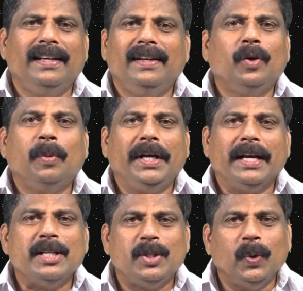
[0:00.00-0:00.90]
Nobody
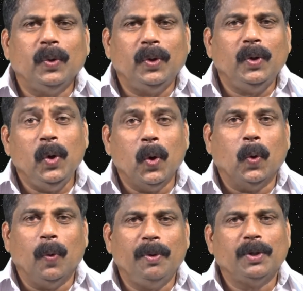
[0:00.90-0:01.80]
can so
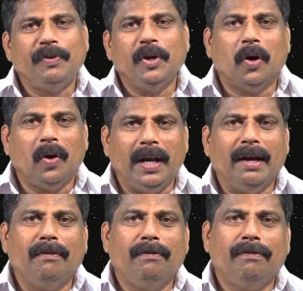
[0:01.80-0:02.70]
know because we all
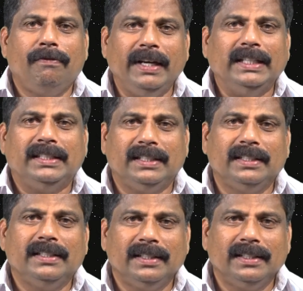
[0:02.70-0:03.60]
have faced
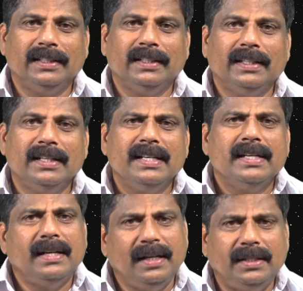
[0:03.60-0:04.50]

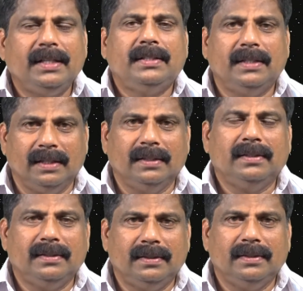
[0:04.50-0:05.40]

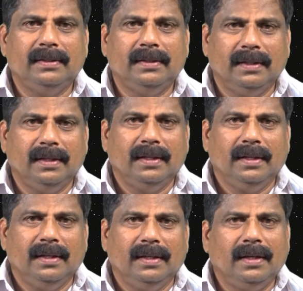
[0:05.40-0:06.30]
rejections,
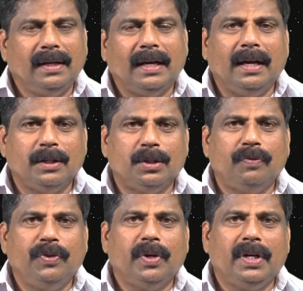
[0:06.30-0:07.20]
regardless
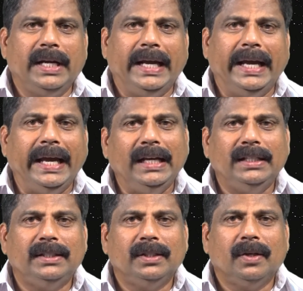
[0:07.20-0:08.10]
of your
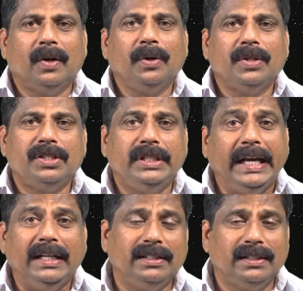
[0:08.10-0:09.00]
age or your
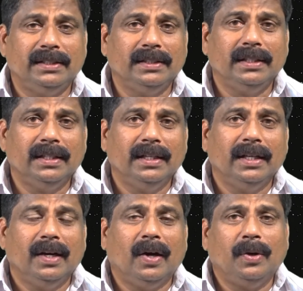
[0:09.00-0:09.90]
stage
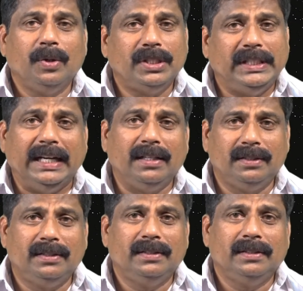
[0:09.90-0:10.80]
or your
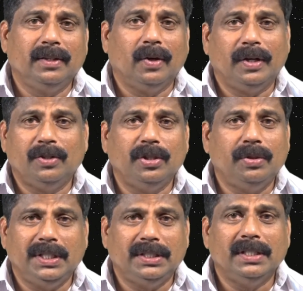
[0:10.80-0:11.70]
status or your
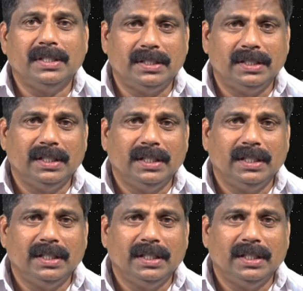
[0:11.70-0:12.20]
situations